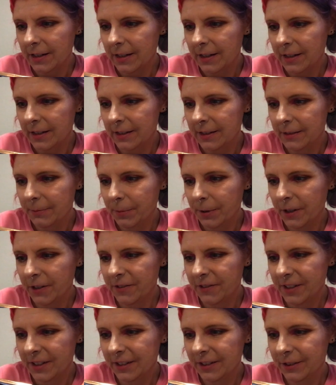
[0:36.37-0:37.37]
It's
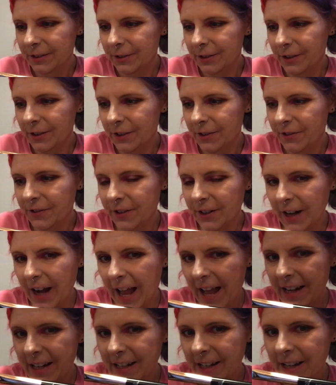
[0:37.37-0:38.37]
perfect tool for
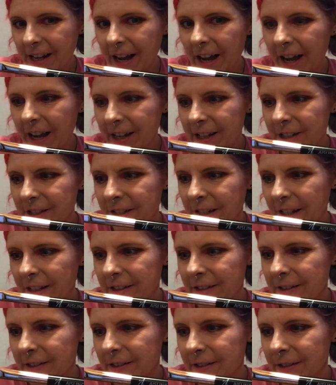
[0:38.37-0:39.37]
any
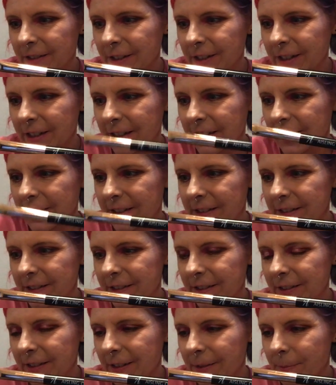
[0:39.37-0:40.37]
eyeshadow look, as
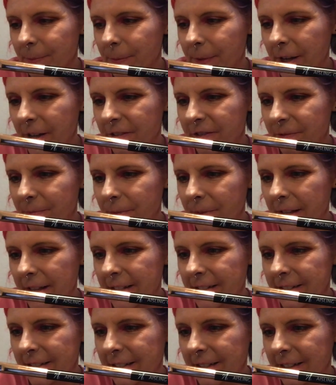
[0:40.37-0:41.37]
you can buff,
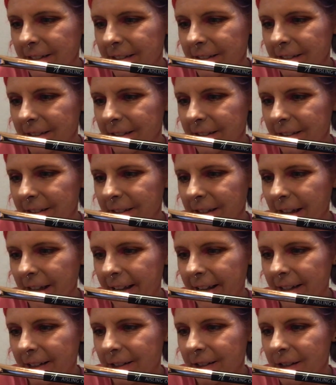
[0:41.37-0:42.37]
blend, and easily
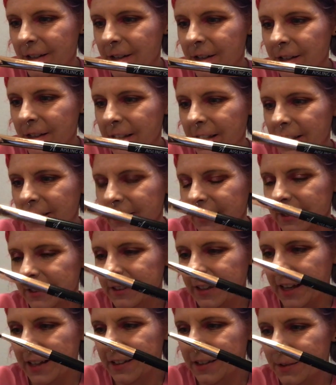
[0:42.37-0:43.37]
line either
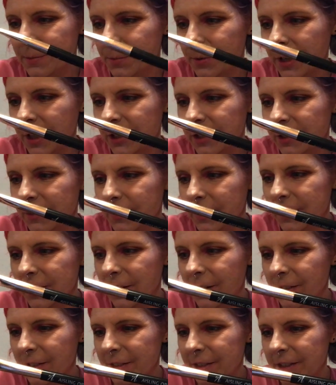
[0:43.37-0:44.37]
side of the brush. But
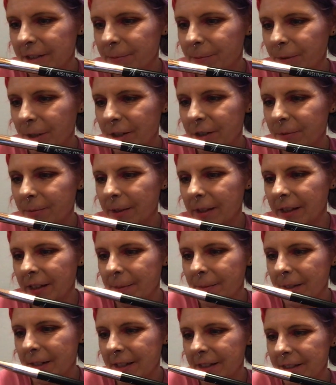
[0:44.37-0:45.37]
don't let this brush be
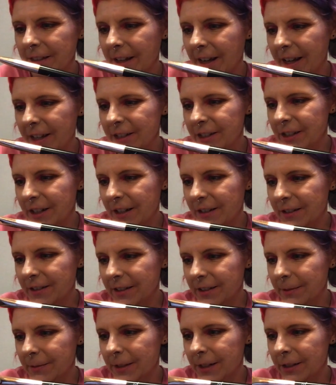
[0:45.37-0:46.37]
limited to eyeshadow.
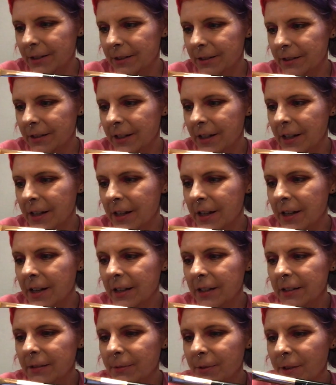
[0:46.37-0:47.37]
It can be used to
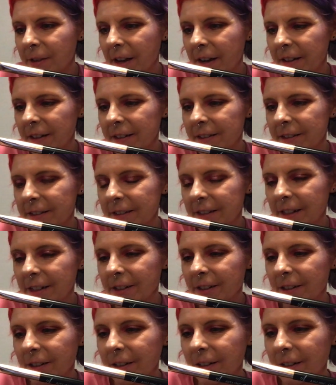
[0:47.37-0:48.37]
smooth out
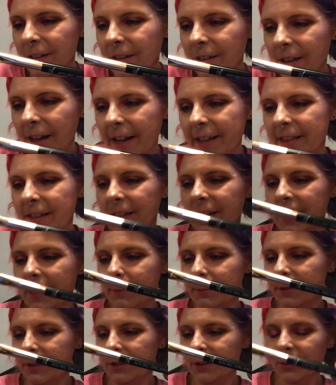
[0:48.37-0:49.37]
concealer or line the
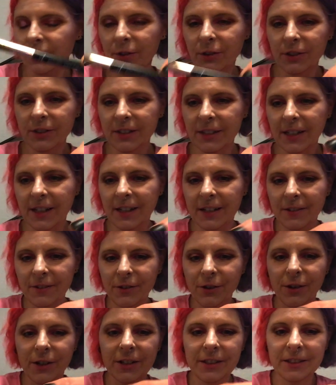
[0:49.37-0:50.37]
lips. Cruelty, of
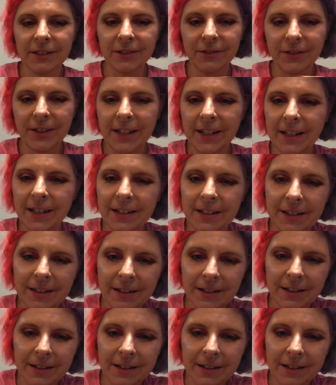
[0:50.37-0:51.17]
course, it's vegan.